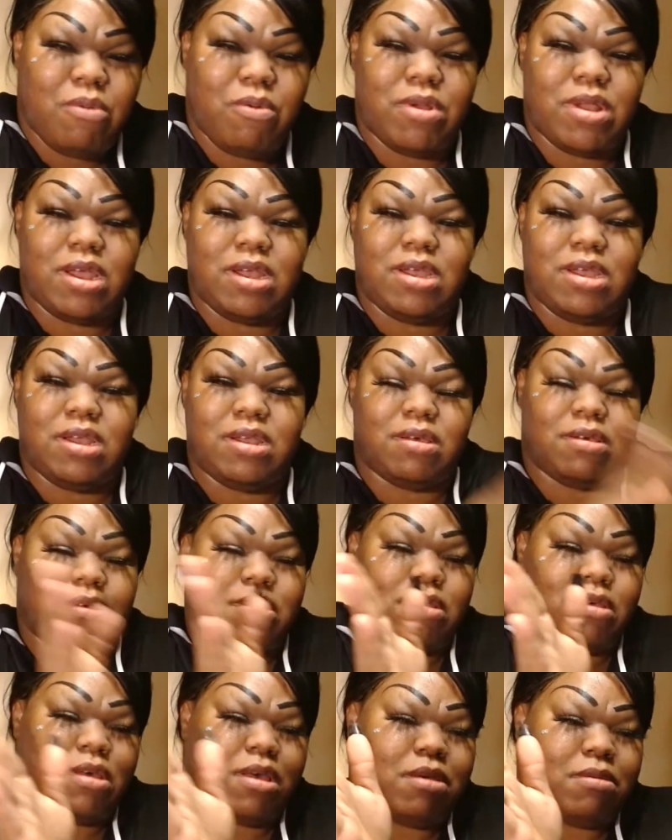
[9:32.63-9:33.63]
where they need to
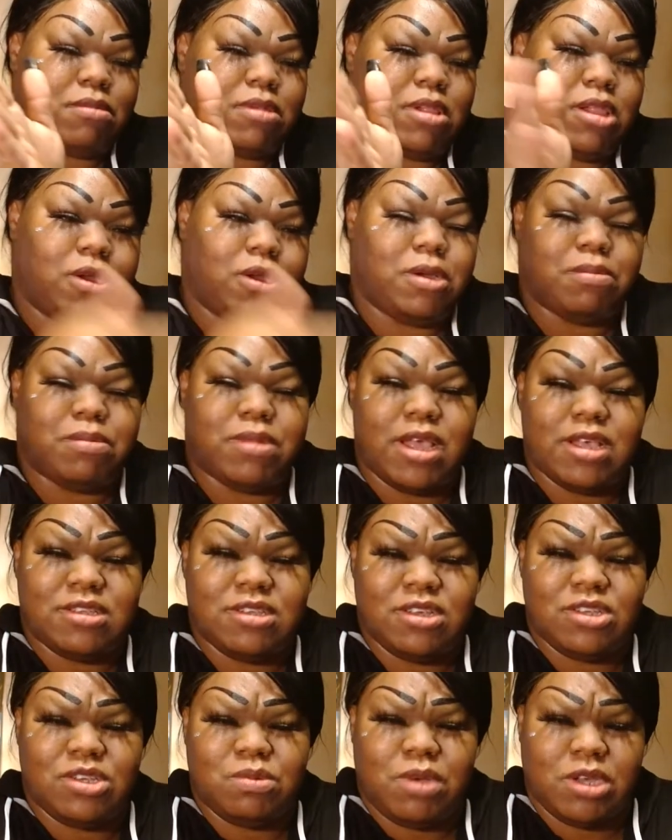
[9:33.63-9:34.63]
um, clear up that
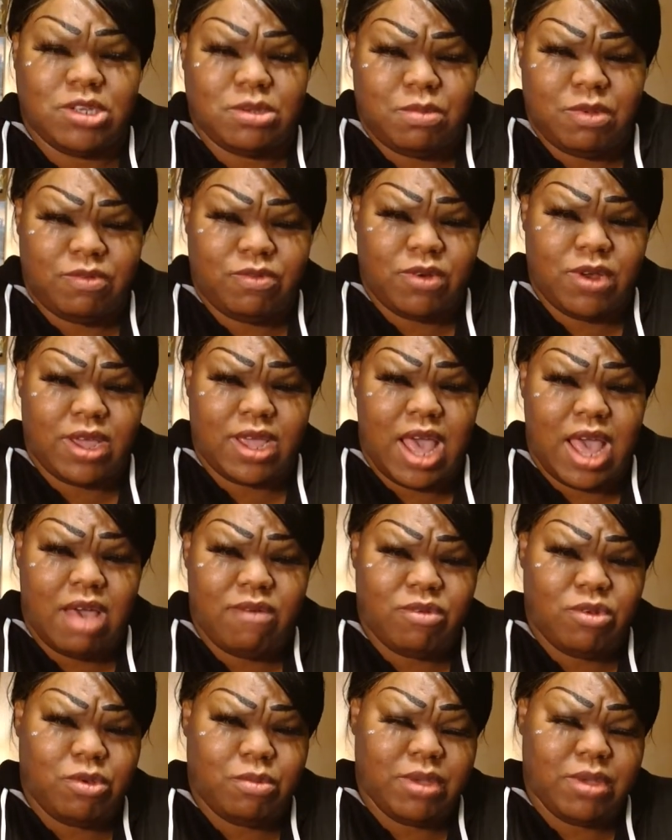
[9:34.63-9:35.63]
situation before they can
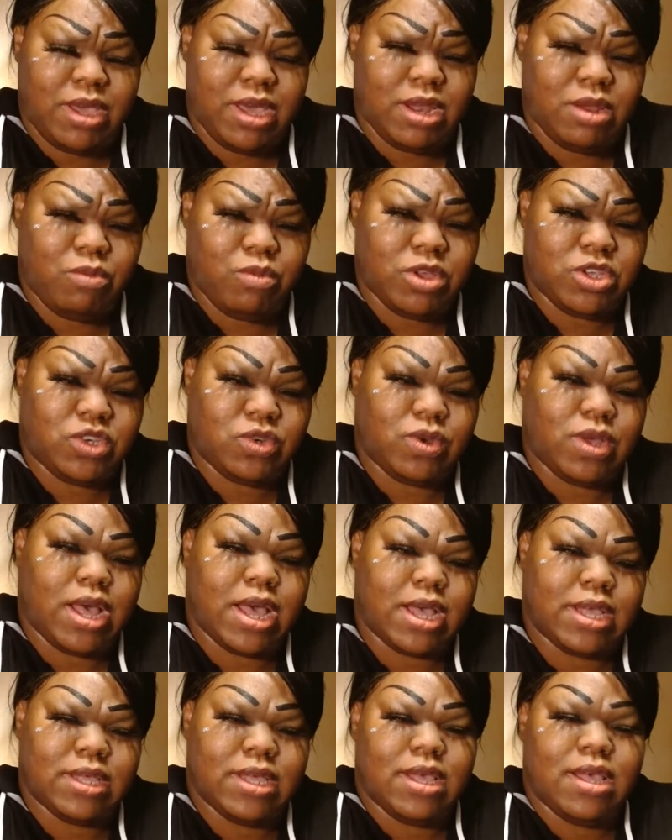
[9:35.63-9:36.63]
have a new beginning with you
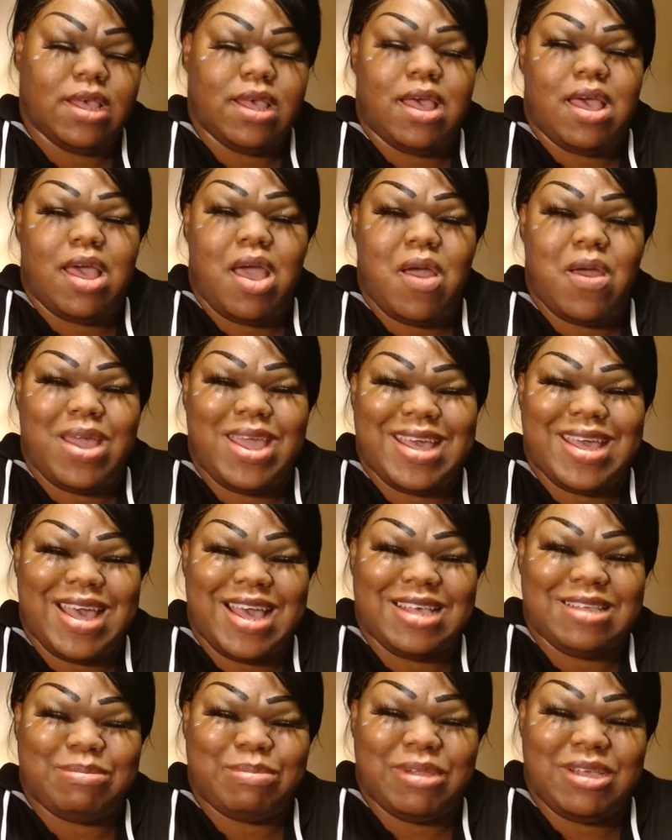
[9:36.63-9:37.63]
guys. All right,
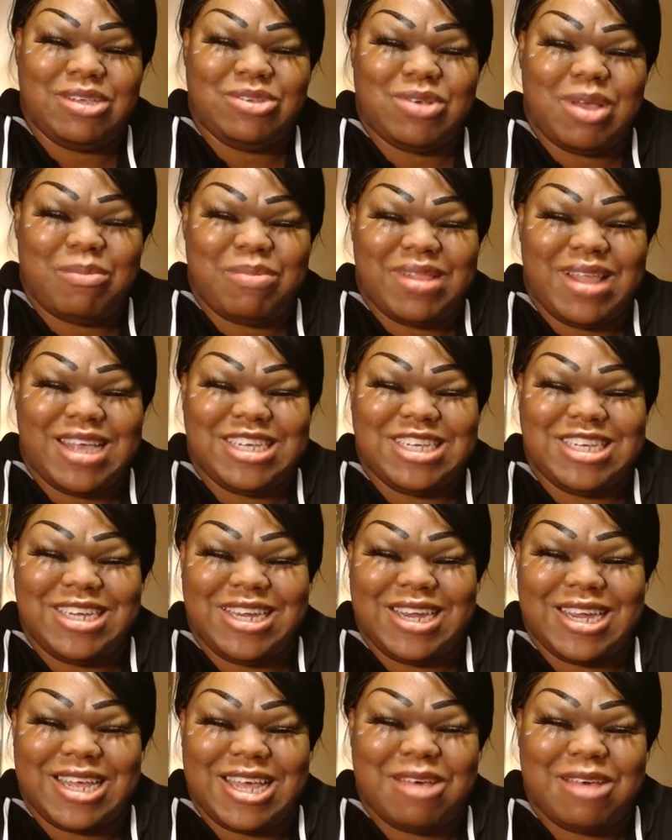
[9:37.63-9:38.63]
guys, please drop a like,
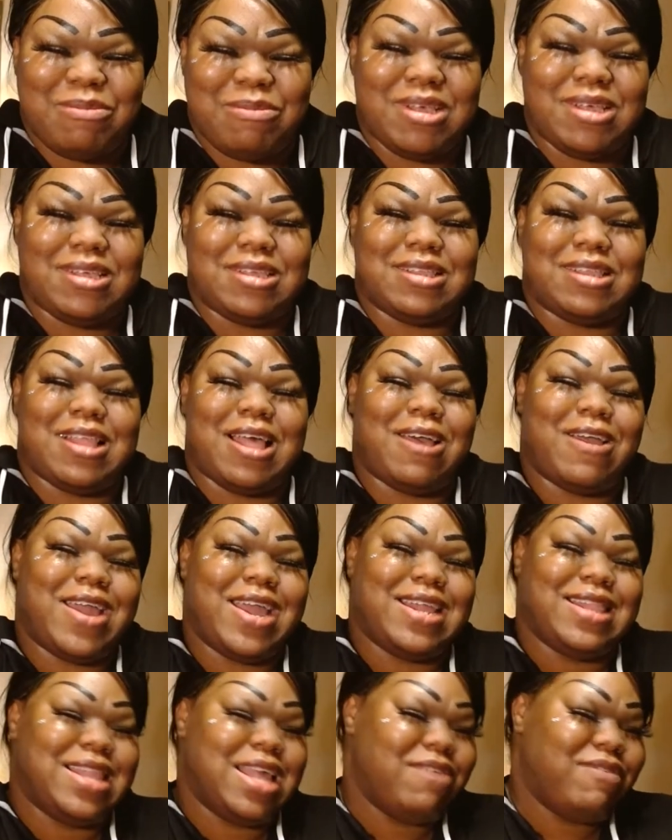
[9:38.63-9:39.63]
share, comment, all
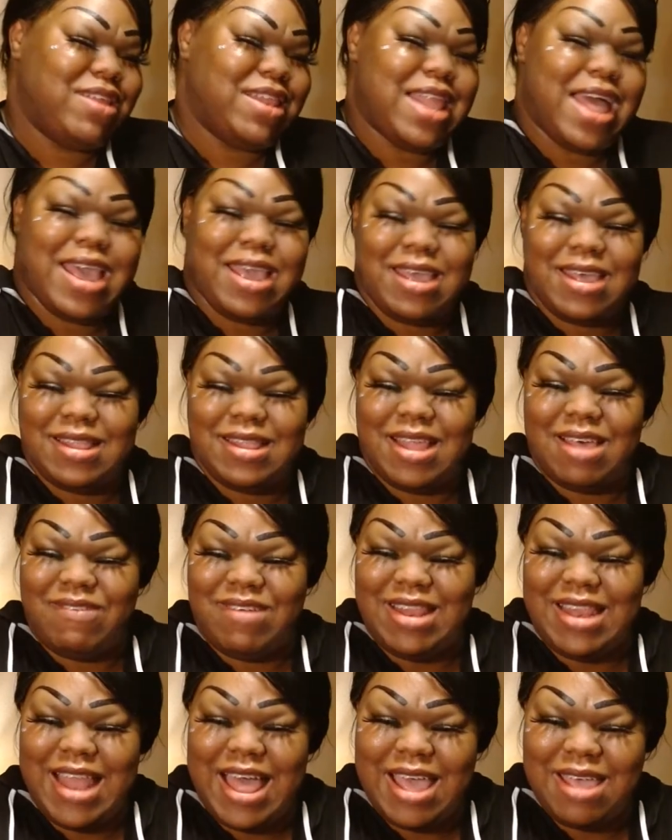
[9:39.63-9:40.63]
right, love and light, love
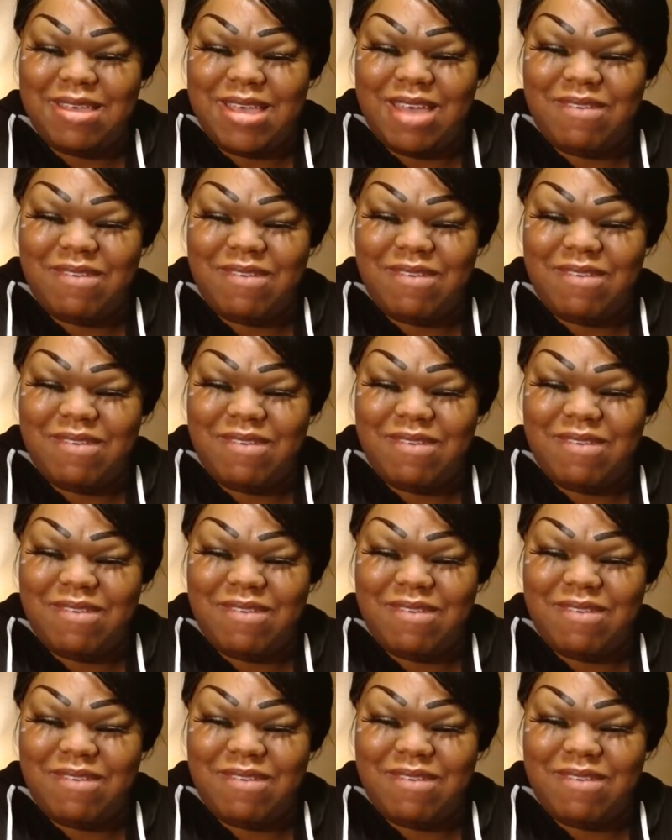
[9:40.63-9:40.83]
and light,